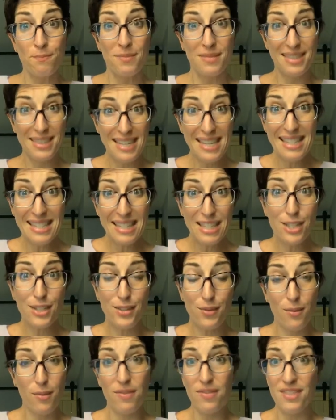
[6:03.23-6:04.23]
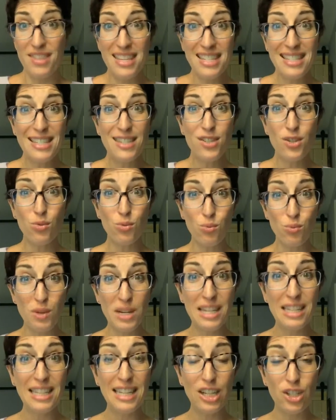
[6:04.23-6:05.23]
this is a
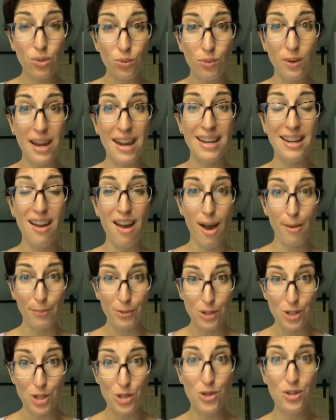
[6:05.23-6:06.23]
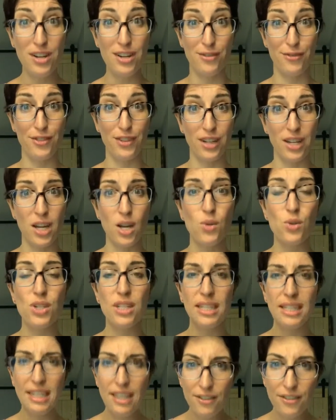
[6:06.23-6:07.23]
really great opportunity for you
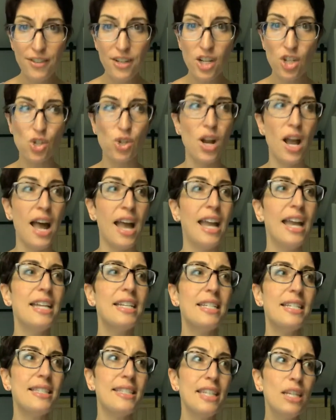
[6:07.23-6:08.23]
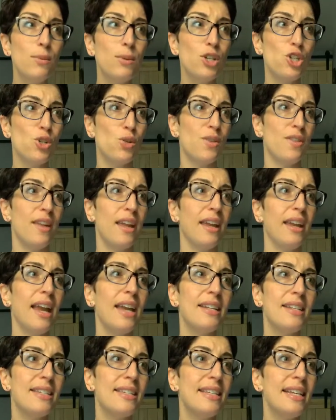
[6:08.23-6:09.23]
to give it a try and to see what you think
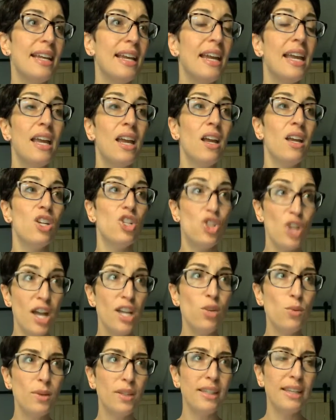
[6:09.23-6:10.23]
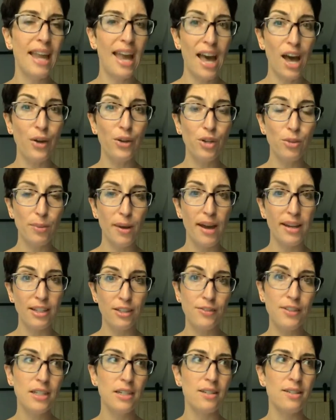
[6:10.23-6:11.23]
and to see genuinely how your
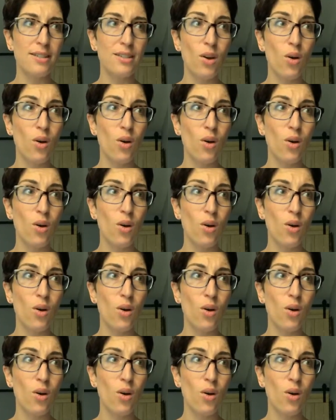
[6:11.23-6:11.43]
body feels.